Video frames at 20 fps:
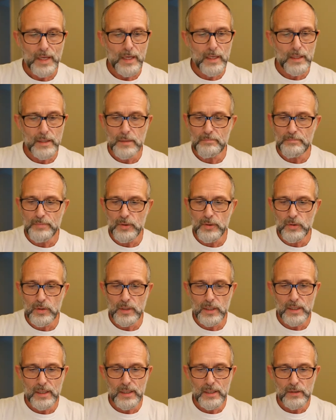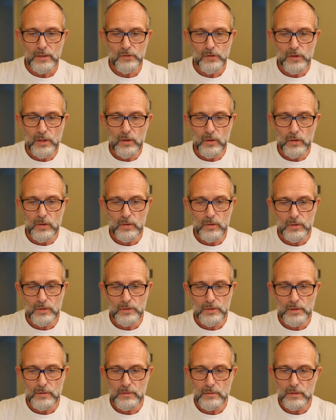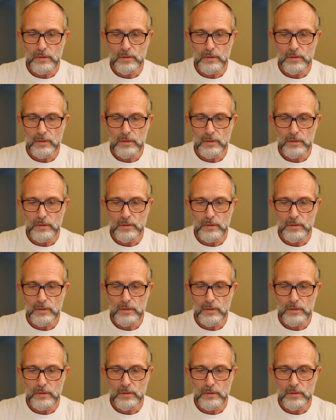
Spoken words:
and the book is called